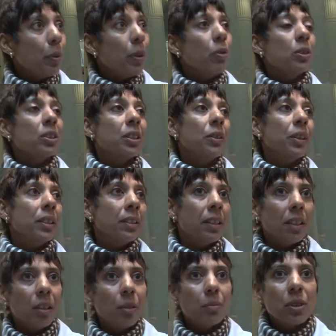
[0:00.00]
but also in
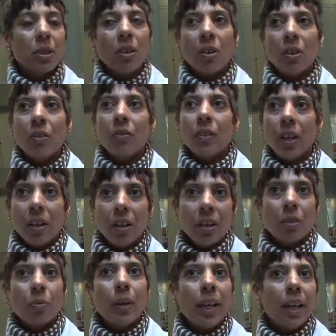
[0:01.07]
terms of the
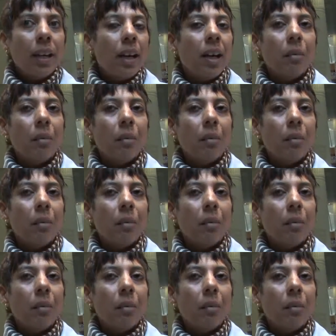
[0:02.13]
hardware.